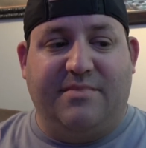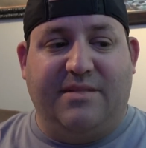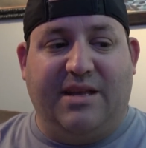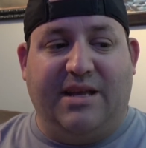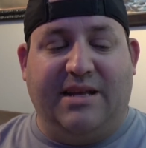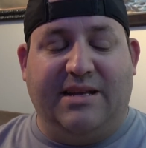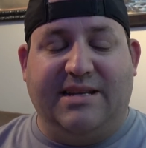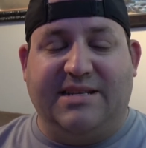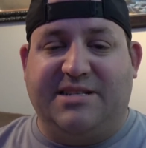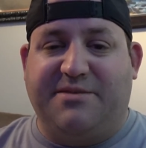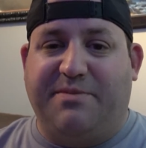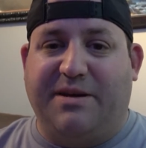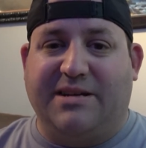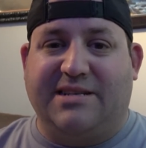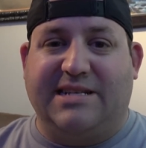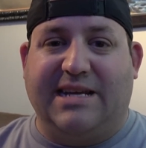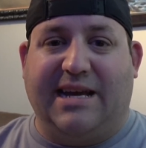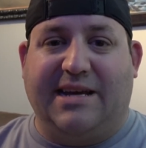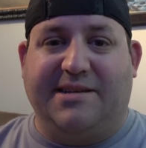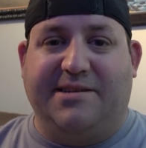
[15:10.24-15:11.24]
And it's
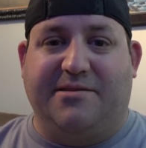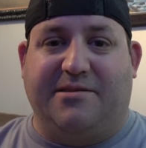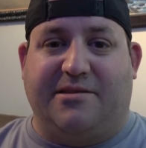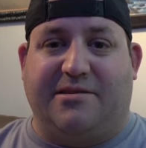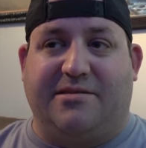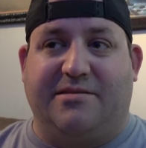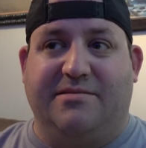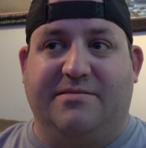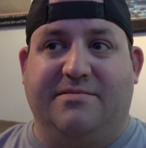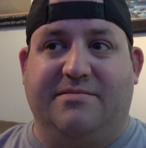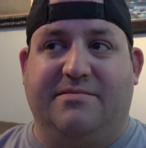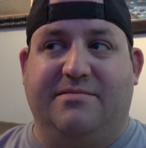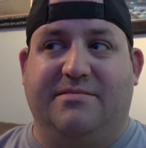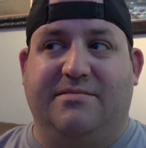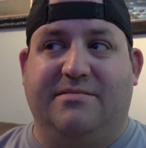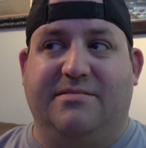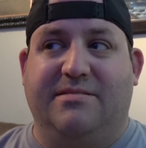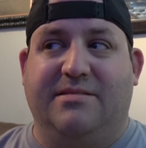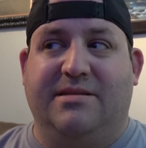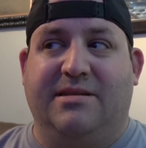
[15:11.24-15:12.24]
spectacular.
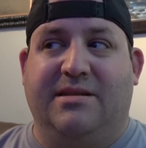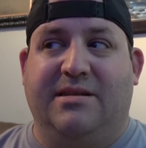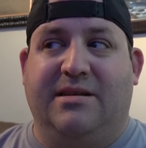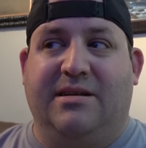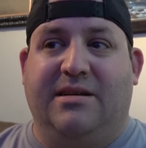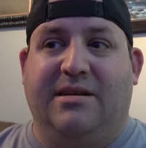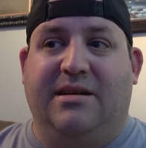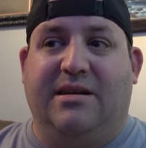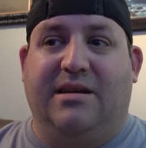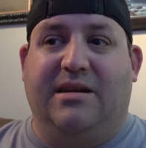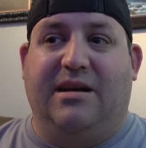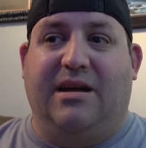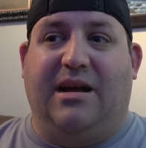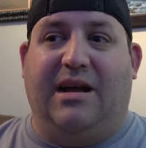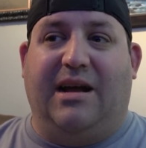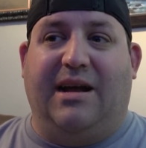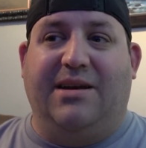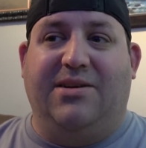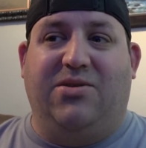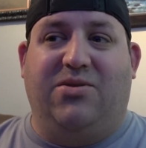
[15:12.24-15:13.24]

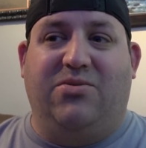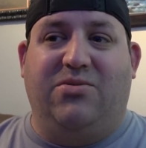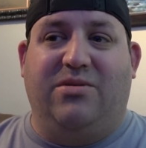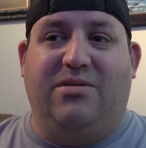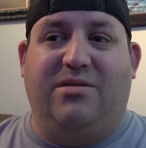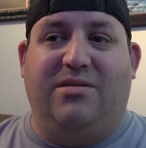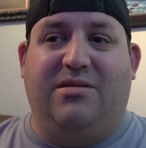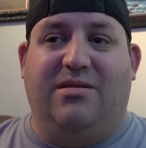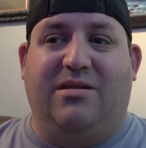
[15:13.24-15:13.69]
I don't